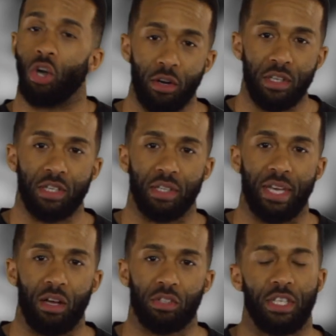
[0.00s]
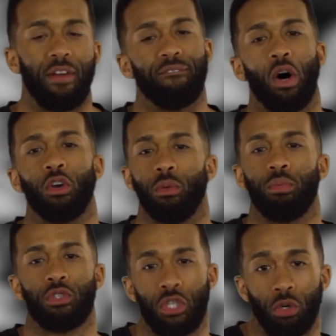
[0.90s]
Guardians of the Galaxy
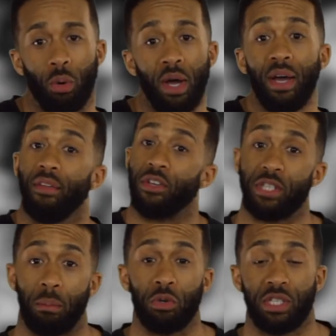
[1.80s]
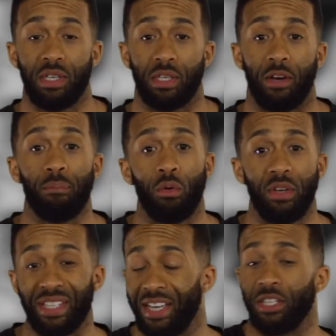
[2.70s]
Volume 2. The summer season of
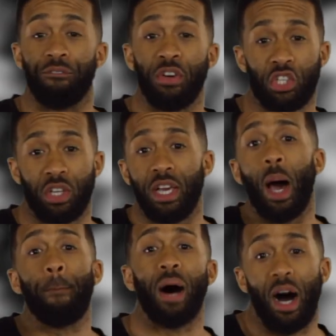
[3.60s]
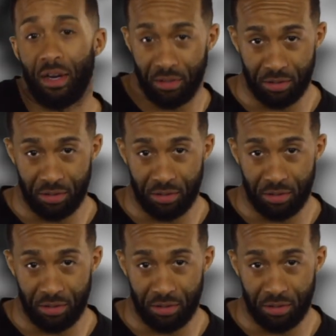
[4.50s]
movies is officially upon